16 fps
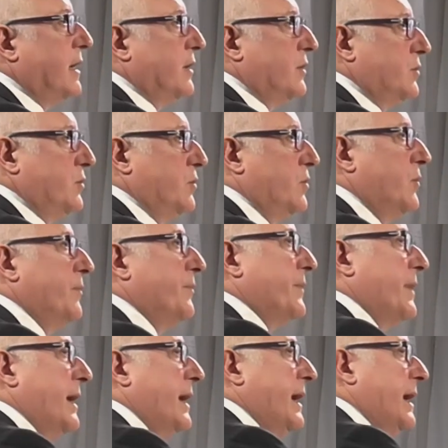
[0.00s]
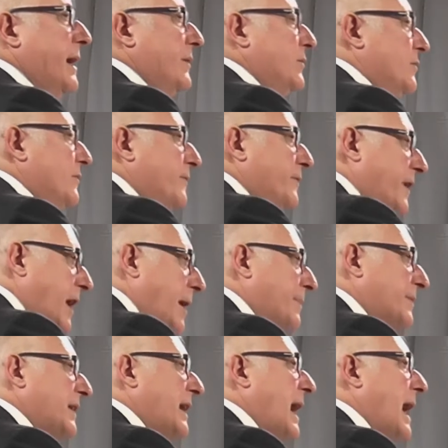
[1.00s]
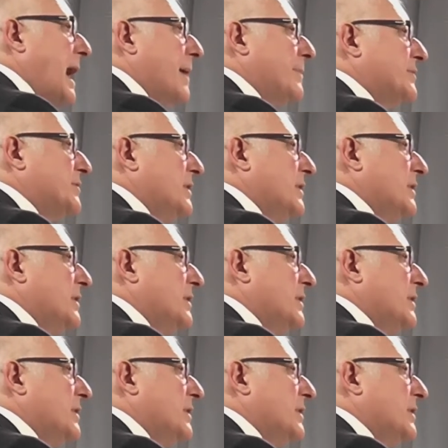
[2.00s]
to fill up the gaps